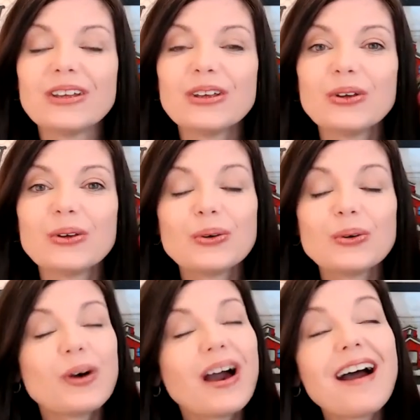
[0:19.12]

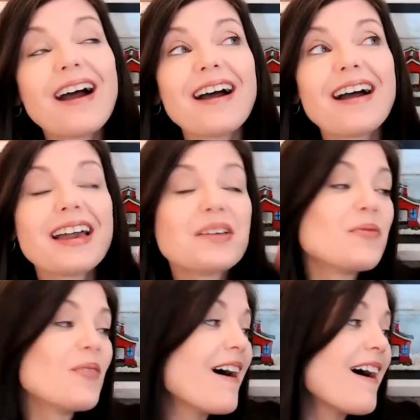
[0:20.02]
you?
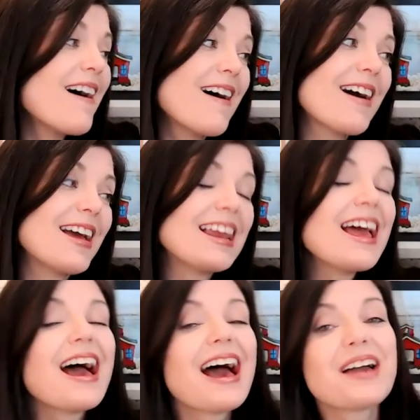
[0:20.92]
I'm fine,
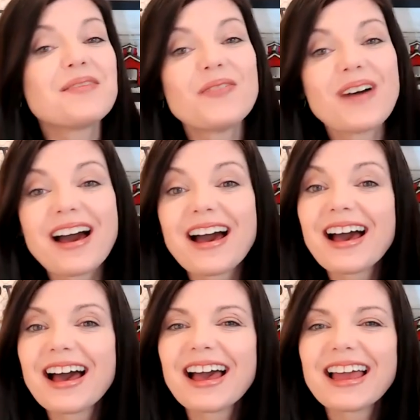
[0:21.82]
I'm
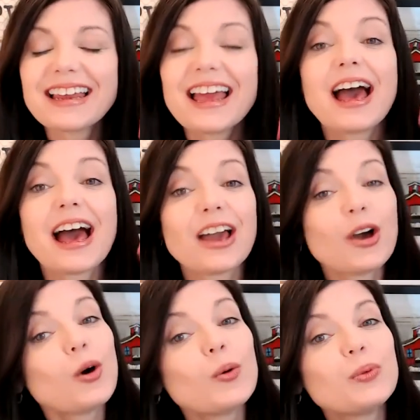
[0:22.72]
fine. I
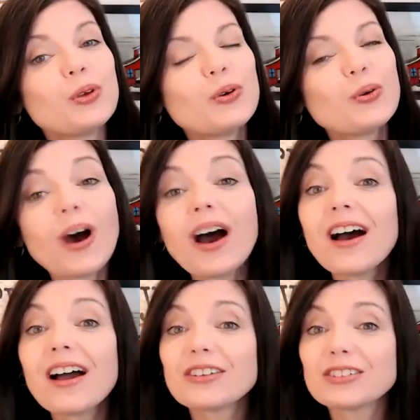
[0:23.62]
hope you
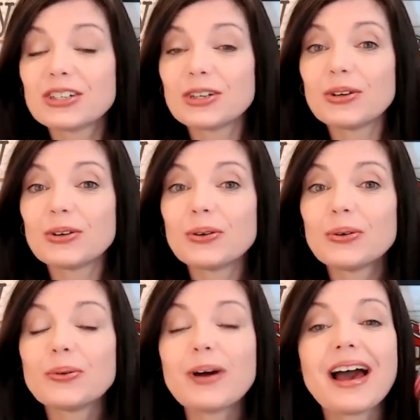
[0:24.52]
are
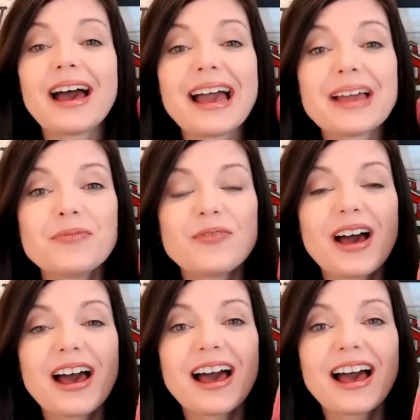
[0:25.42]
too. I'm
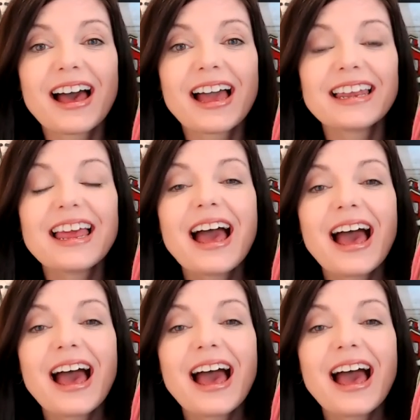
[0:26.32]
fine,